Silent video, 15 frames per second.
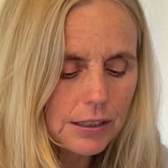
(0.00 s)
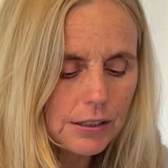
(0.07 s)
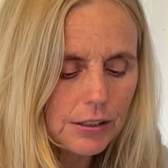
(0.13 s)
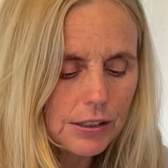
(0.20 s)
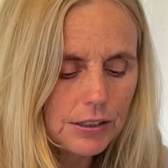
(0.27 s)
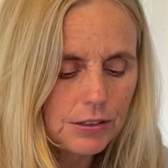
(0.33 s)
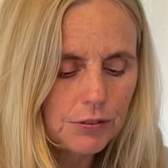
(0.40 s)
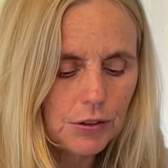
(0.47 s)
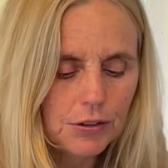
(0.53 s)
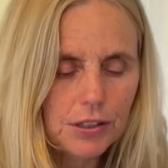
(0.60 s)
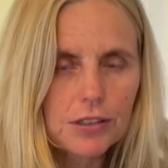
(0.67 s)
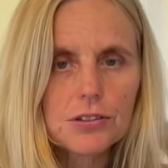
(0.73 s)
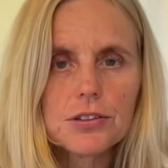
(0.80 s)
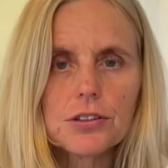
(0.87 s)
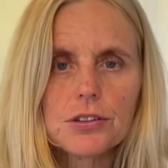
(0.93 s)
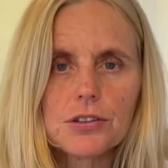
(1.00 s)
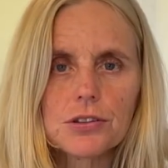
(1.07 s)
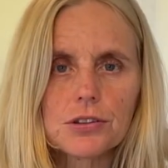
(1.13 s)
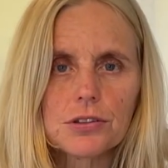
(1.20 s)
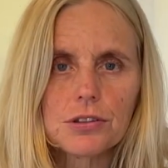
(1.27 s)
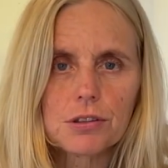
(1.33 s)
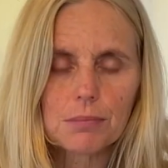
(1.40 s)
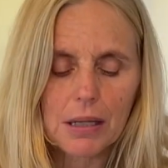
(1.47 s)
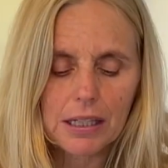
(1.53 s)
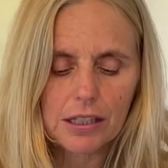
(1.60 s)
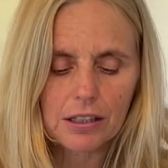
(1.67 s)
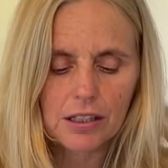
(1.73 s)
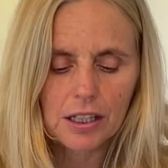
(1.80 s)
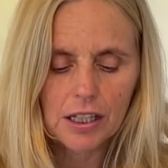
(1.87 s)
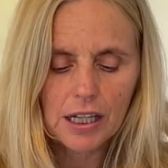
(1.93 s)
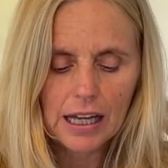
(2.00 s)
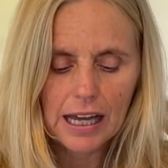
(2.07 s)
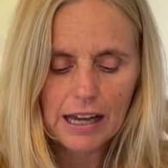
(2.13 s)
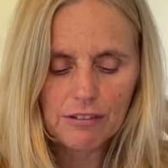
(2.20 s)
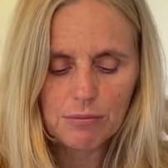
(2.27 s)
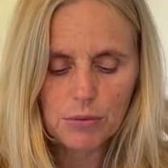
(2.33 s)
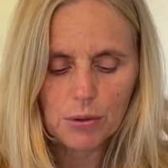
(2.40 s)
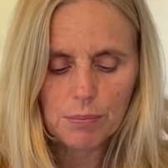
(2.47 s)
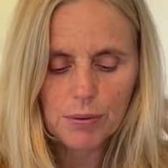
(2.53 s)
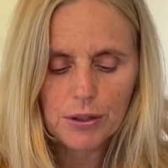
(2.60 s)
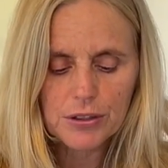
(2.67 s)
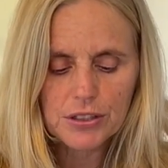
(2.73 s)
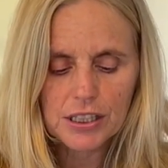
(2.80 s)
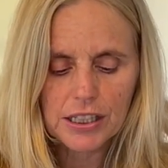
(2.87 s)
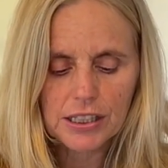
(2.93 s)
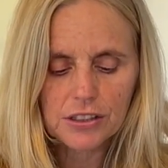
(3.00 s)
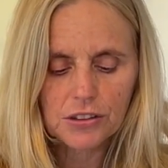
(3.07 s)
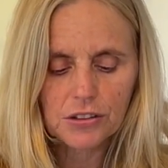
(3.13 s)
there's a few things you can do to make it have more protein.